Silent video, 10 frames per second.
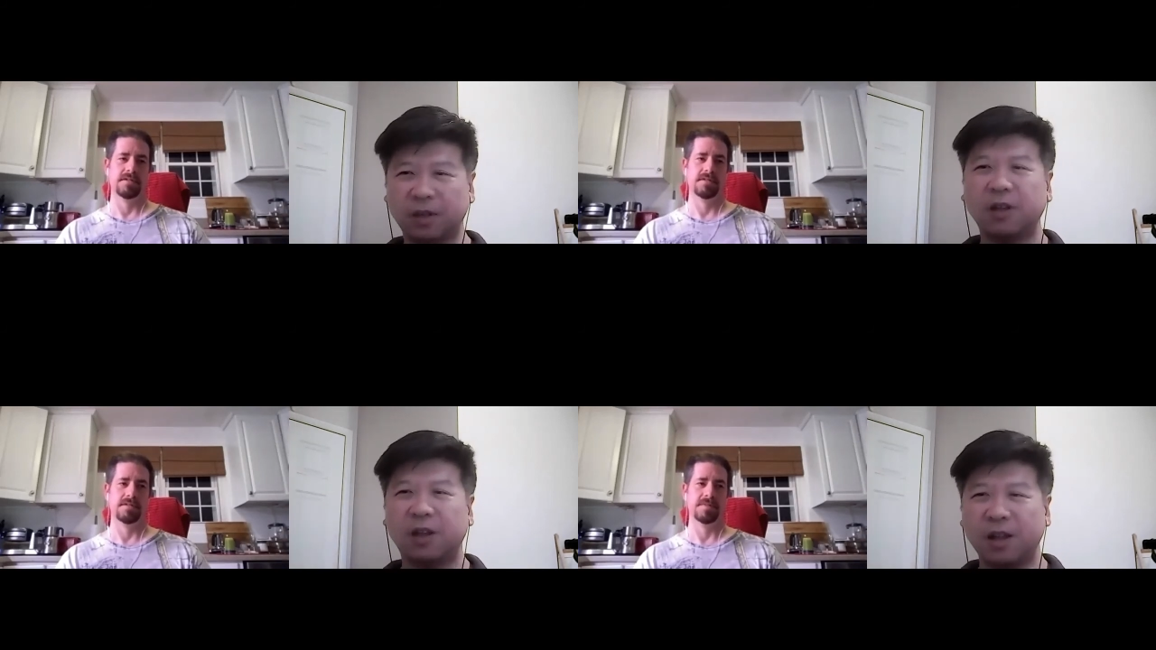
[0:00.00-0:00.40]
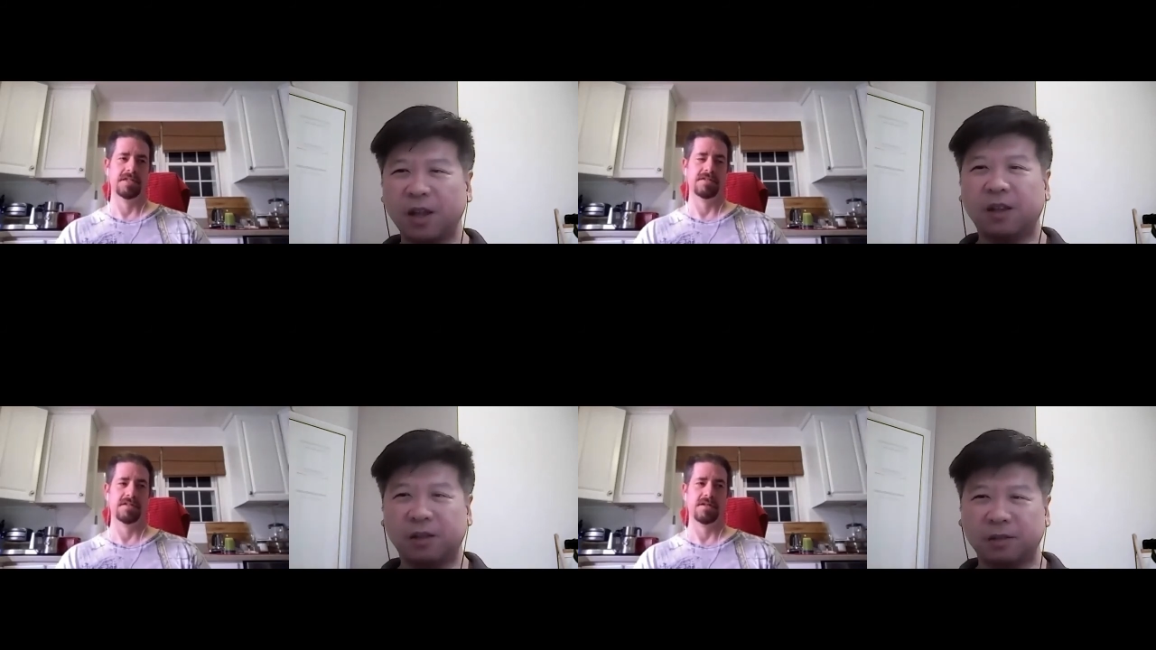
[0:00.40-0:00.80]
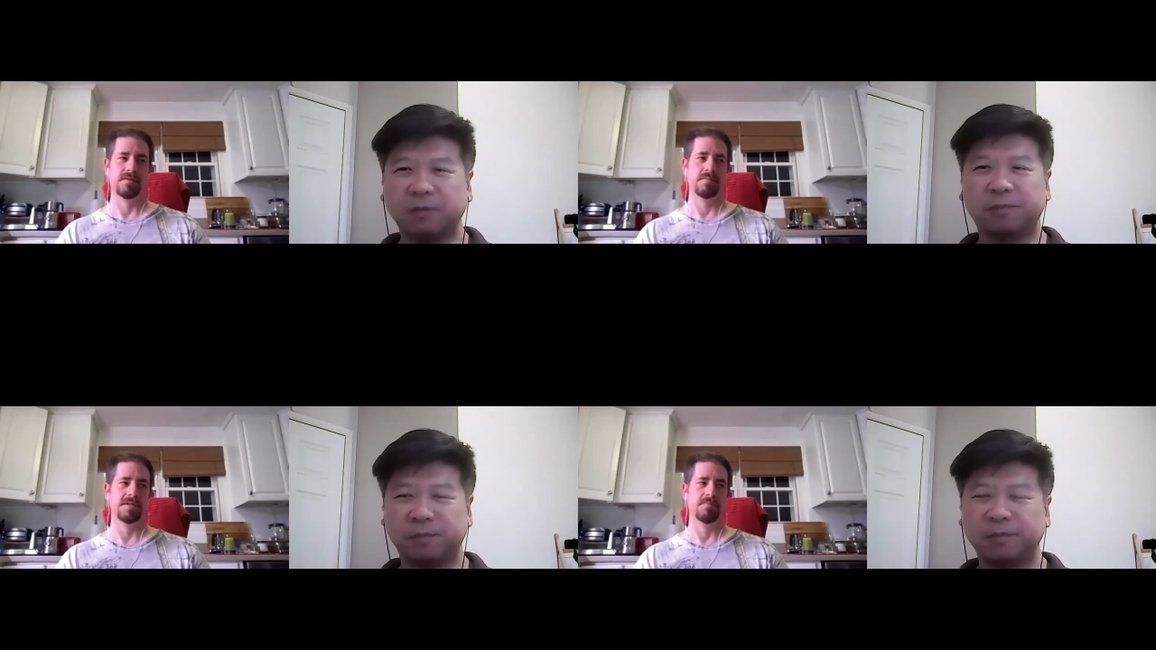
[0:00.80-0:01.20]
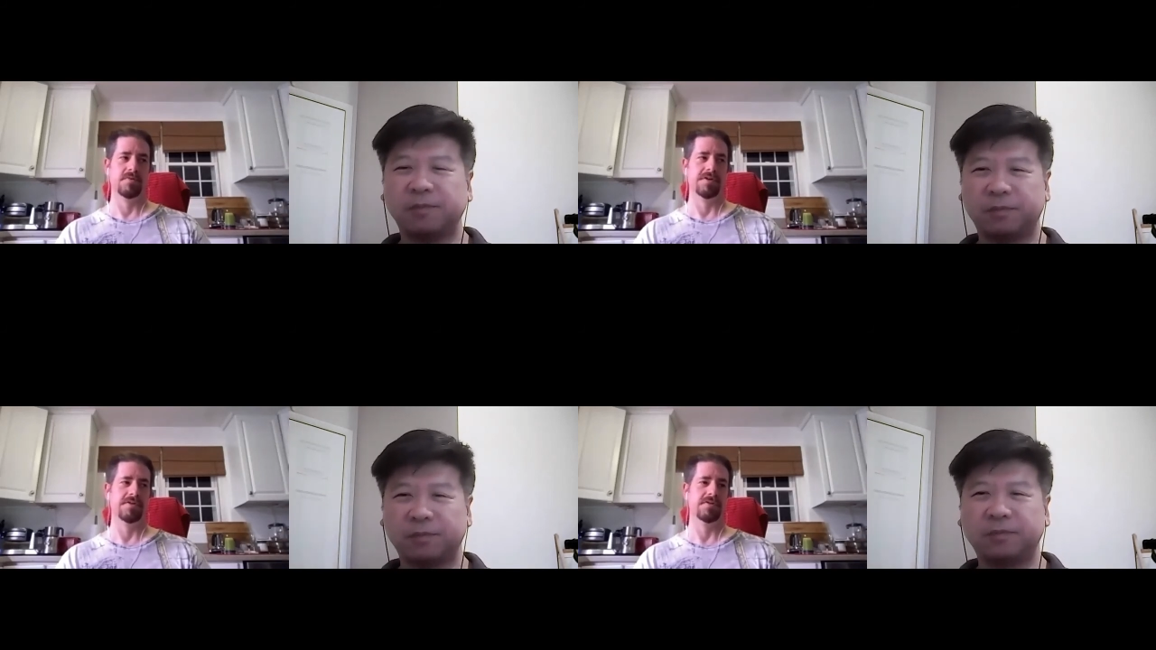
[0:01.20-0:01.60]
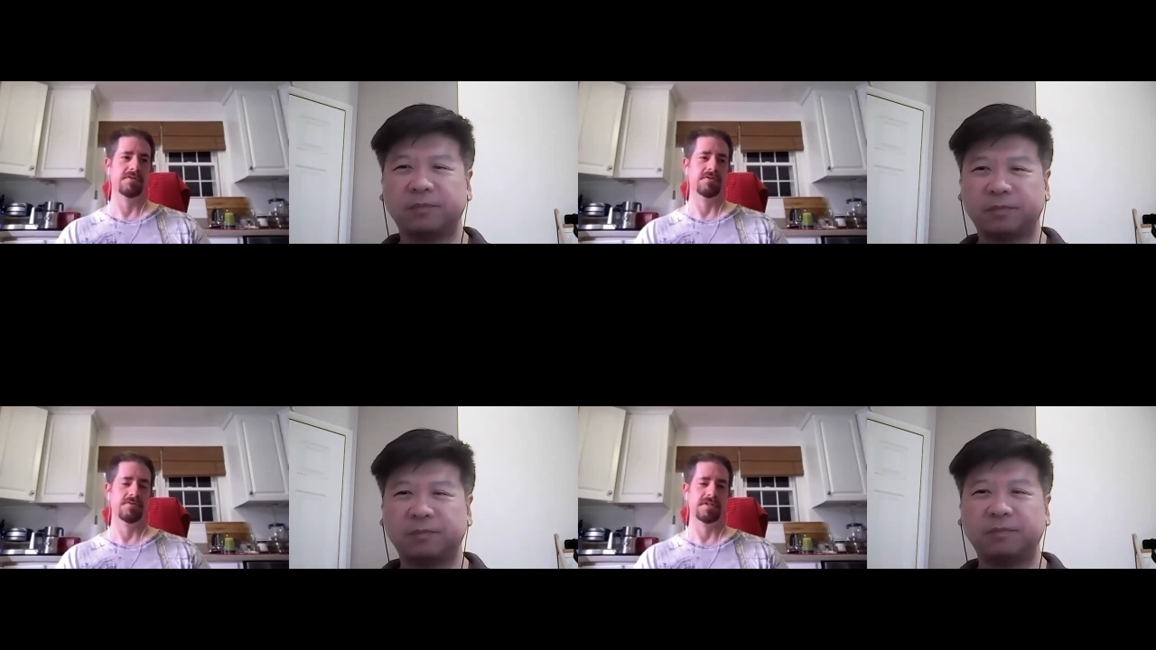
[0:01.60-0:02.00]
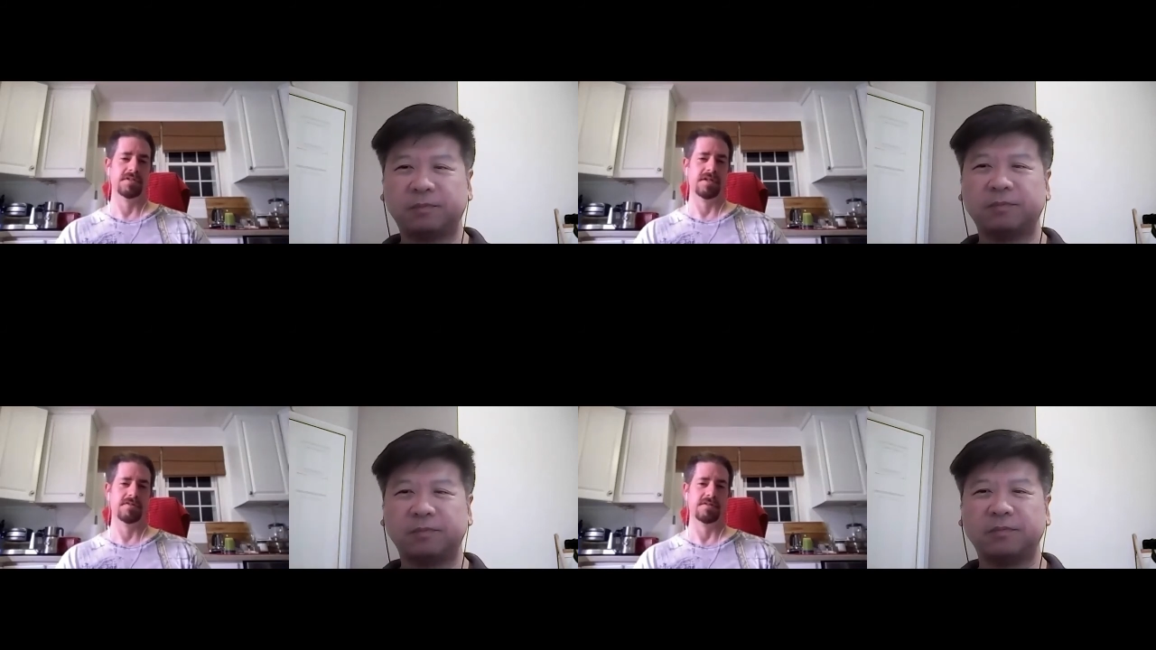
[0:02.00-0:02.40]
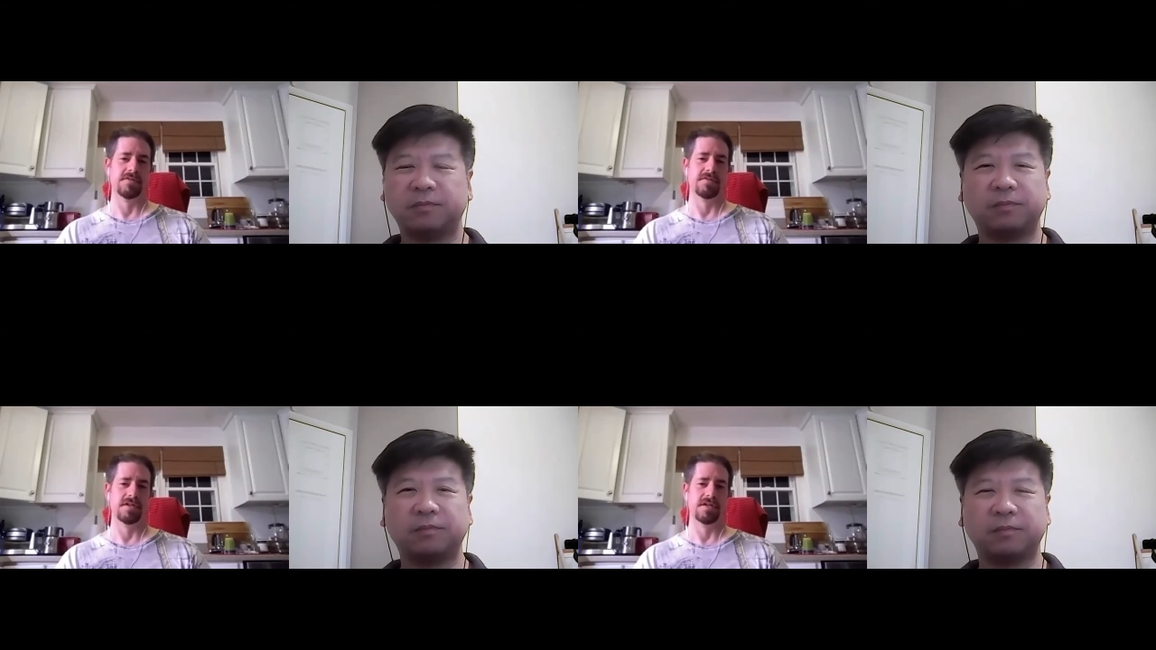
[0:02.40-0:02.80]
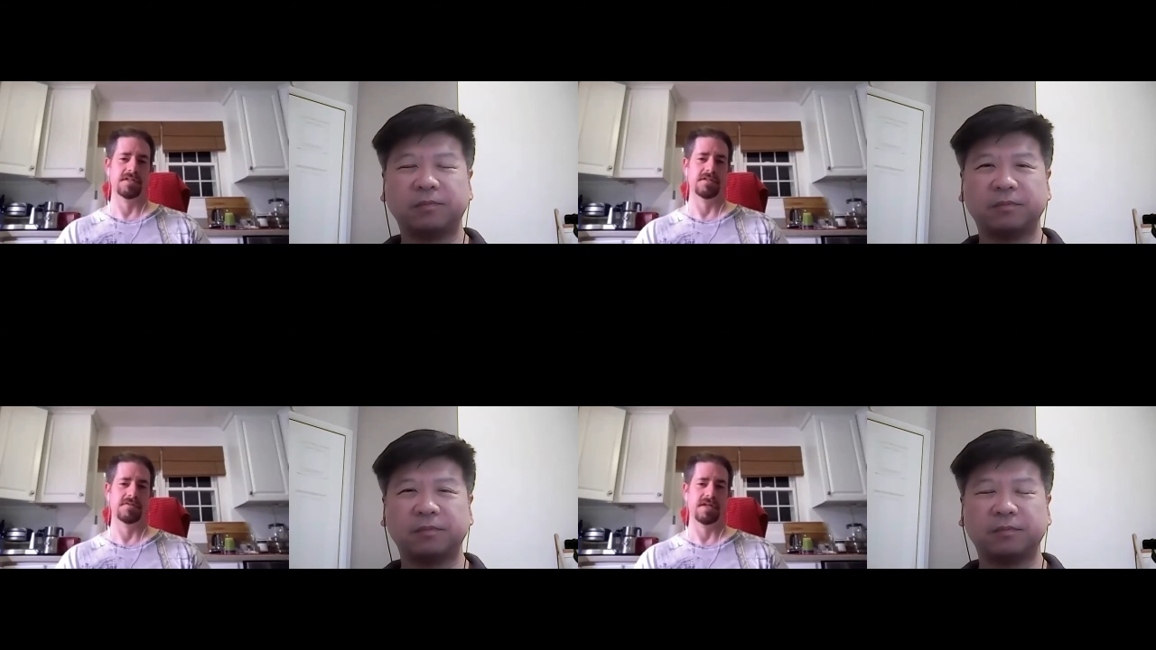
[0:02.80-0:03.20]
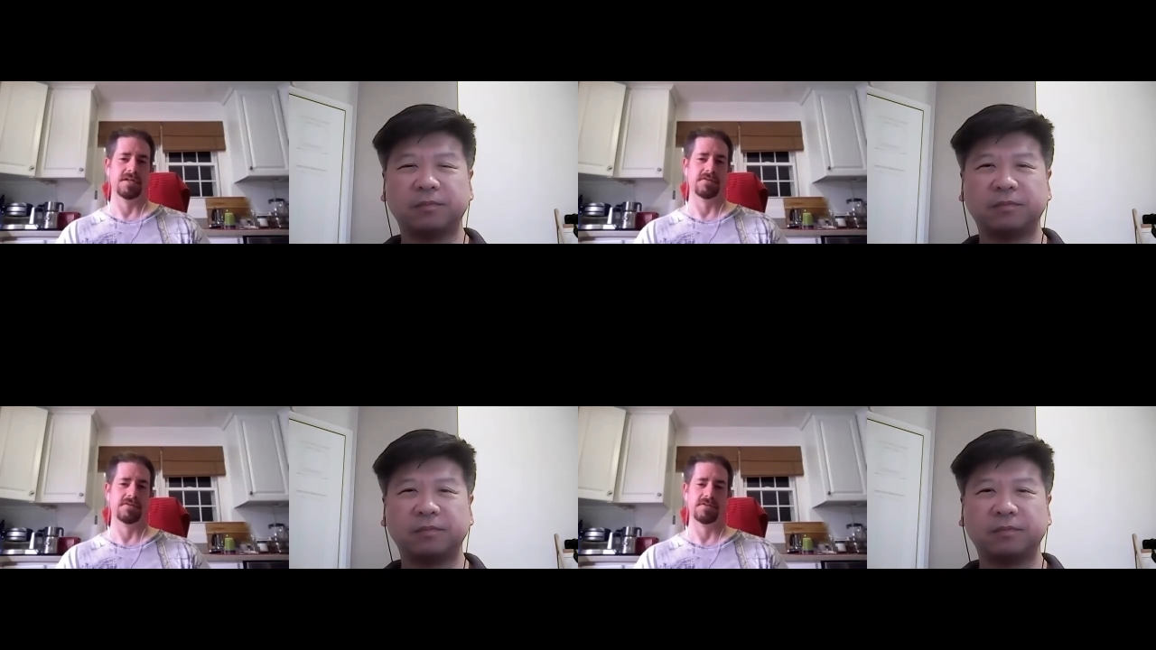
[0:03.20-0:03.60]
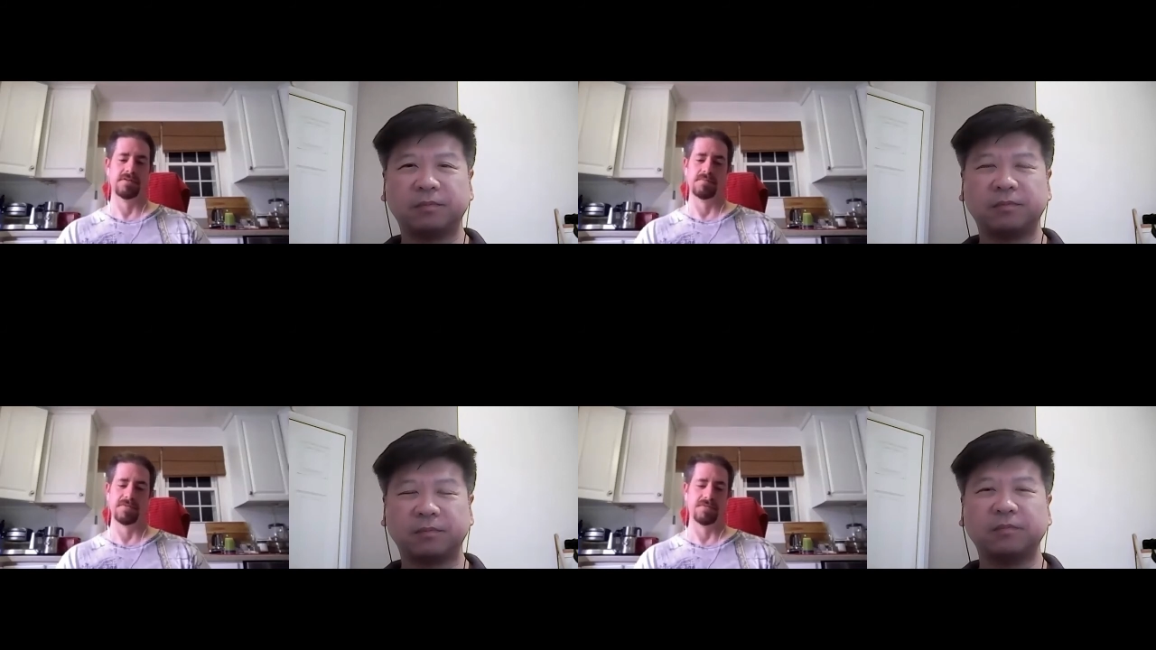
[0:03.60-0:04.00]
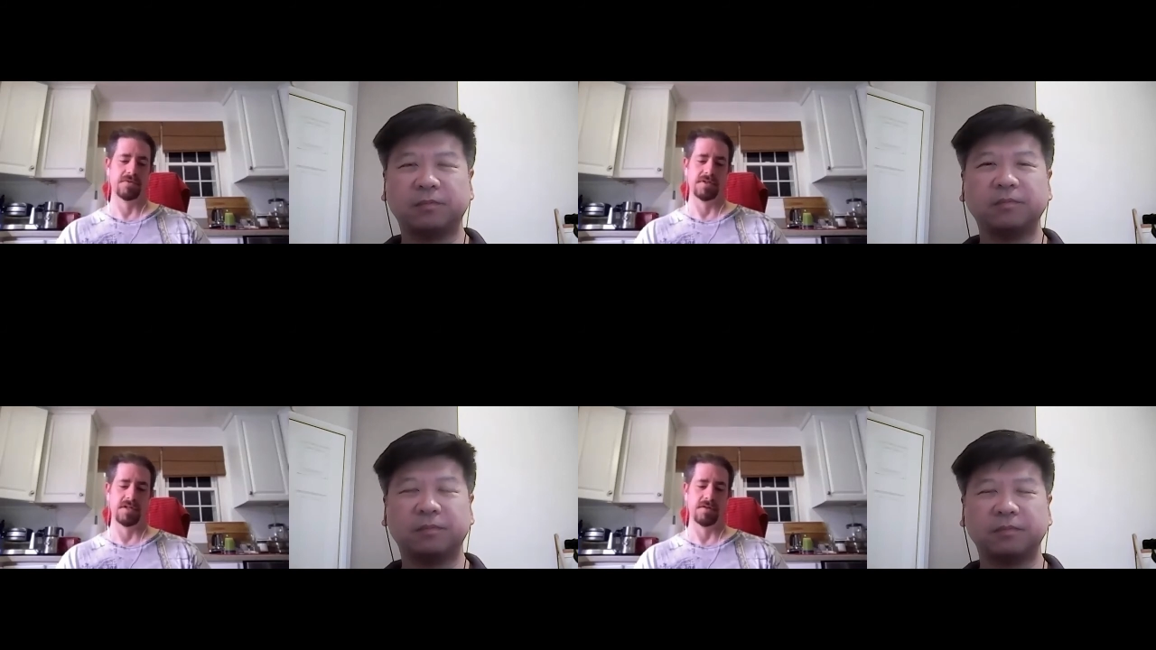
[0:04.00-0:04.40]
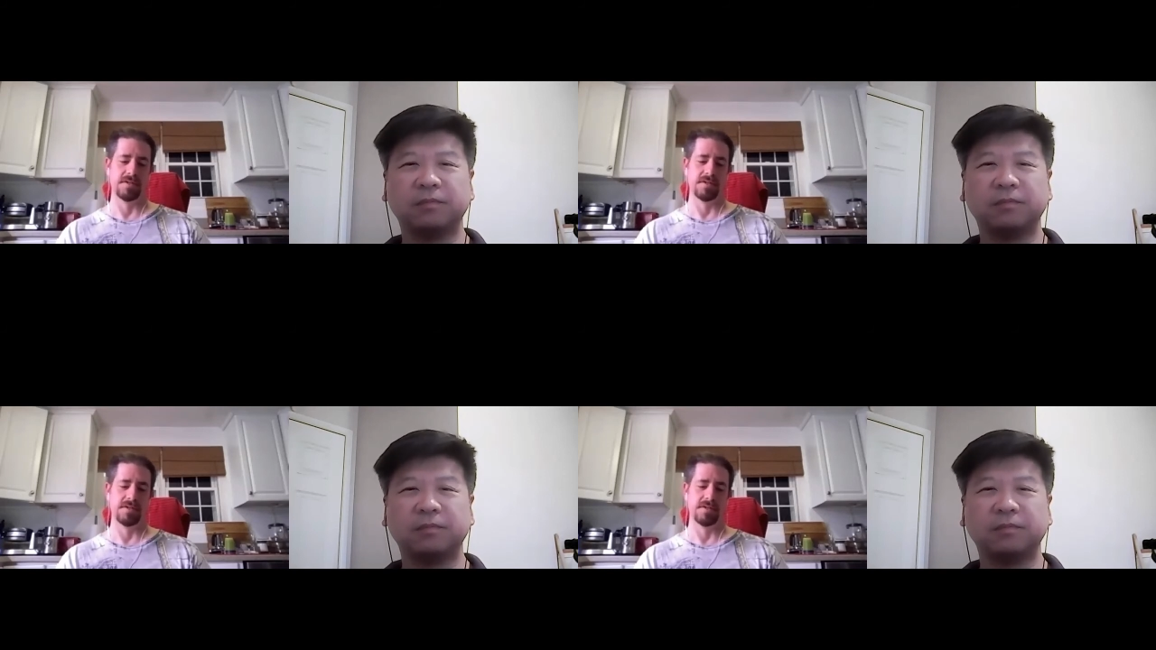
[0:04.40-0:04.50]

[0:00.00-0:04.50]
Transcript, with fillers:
Speaker 1: I mean, it started with Big Brother and all this kind of stuff in the early 2000s, and before you know it,